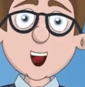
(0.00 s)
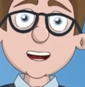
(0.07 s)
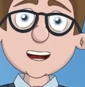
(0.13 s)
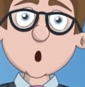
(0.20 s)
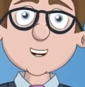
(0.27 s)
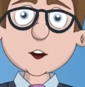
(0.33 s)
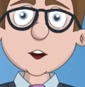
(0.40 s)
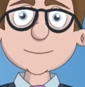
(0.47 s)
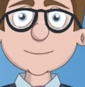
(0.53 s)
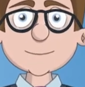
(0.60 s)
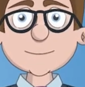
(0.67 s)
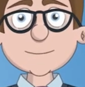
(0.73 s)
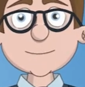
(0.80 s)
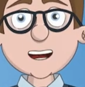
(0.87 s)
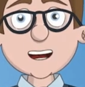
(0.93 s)
you the truth.
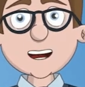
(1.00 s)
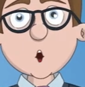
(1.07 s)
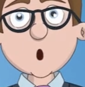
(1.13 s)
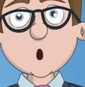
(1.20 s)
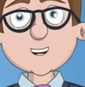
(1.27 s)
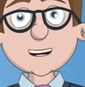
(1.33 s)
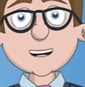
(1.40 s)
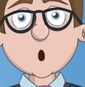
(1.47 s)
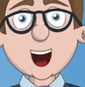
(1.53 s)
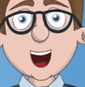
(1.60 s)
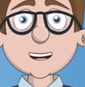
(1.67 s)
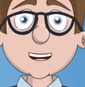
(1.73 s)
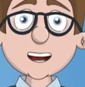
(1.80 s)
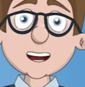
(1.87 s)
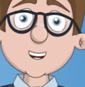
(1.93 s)
You must change
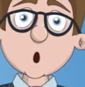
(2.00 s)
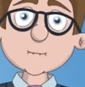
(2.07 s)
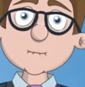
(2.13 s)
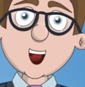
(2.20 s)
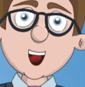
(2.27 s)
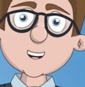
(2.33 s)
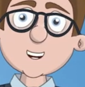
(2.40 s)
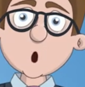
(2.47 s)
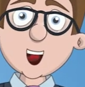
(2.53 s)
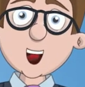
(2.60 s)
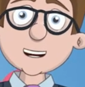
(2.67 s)
and become like little